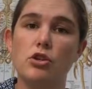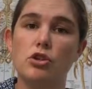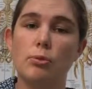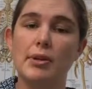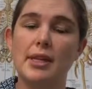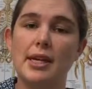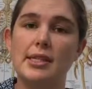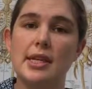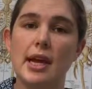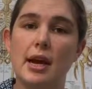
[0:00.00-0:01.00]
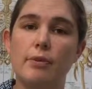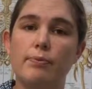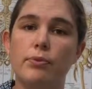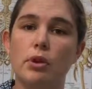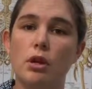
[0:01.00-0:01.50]
dropping that down,
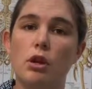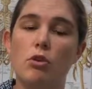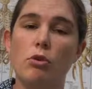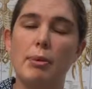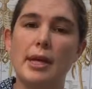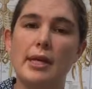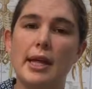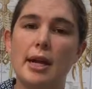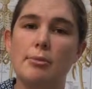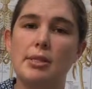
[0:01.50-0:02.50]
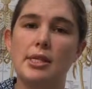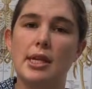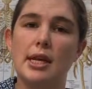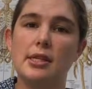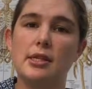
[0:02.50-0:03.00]
repeating that up to
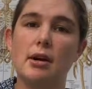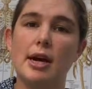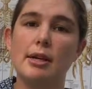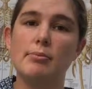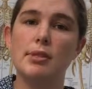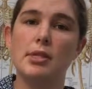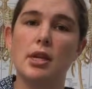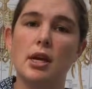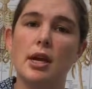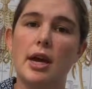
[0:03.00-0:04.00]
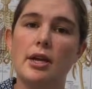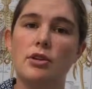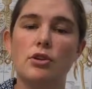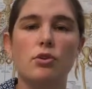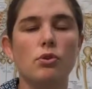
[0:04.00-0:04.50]
10 times. And
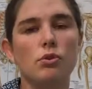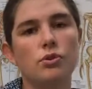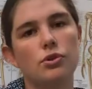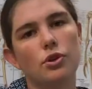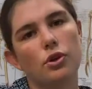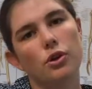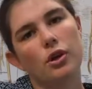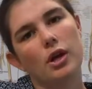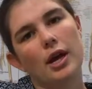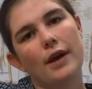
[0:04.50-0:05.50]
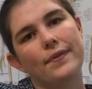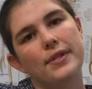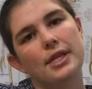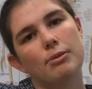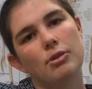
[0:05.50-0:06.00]
you can also, at the
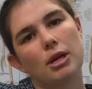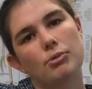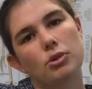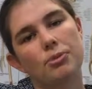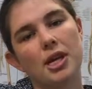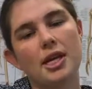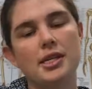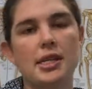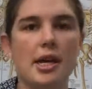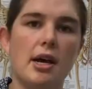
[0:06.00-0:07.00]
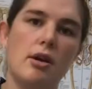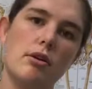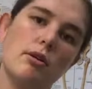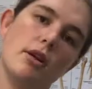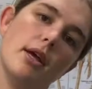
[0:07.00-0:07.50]
same time, drop the head
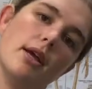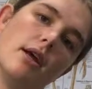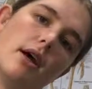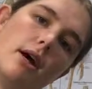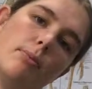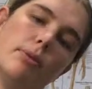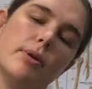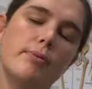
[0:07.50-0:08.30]
down and up,